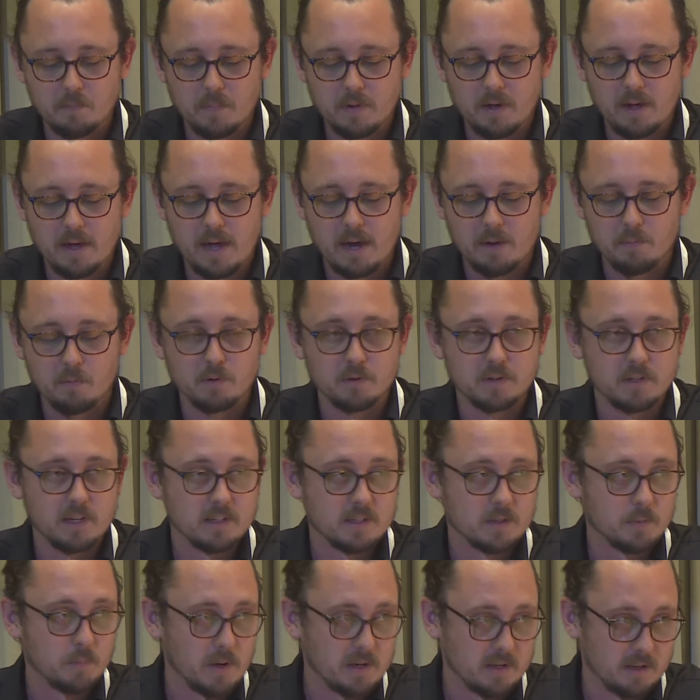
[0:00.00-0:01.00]
animals
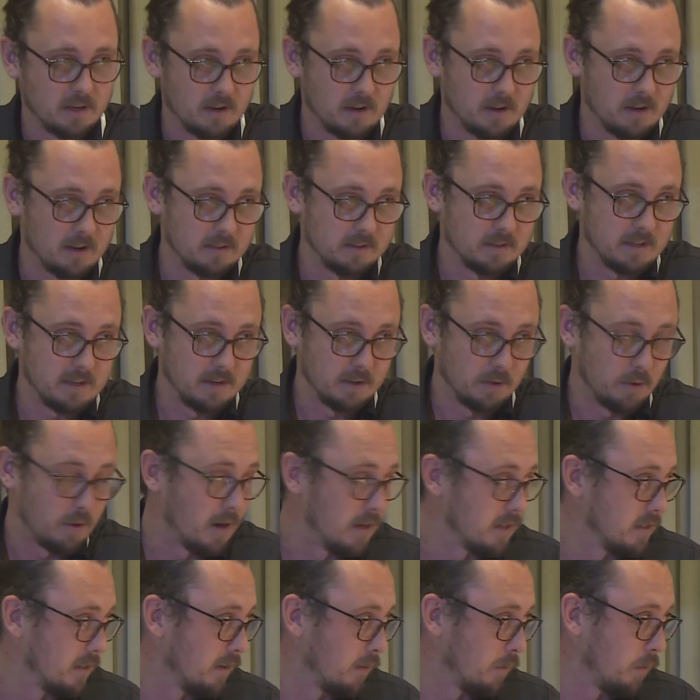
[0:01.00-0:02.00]
that specialise in
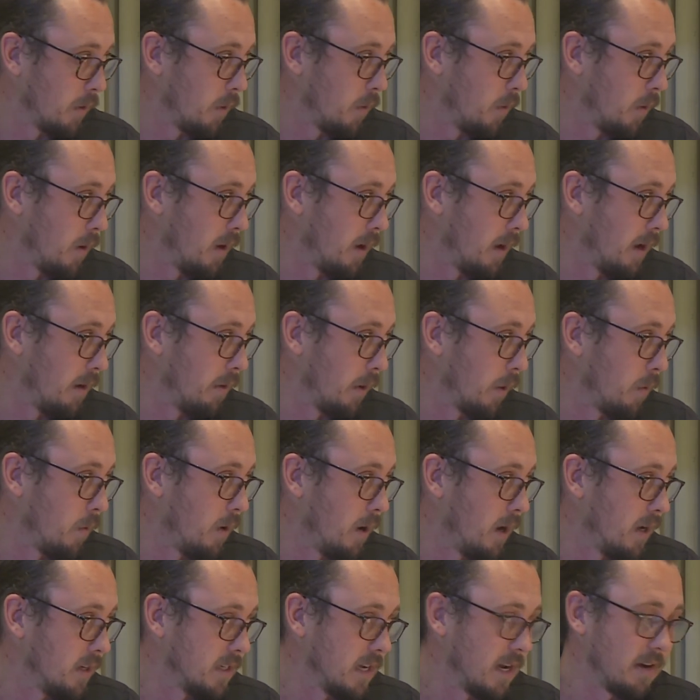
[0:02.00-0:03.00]
grazing are
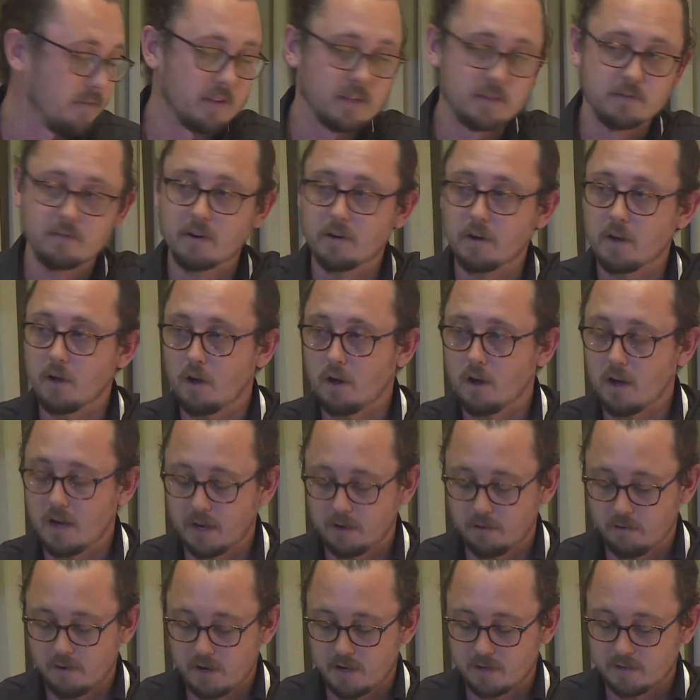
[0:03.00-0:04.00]
required to have these very
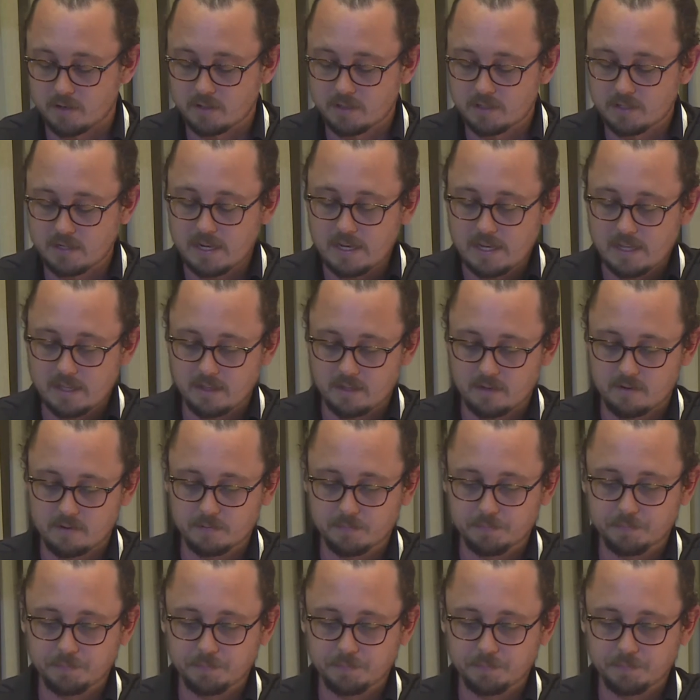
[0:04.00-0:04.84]
high crowned teeth.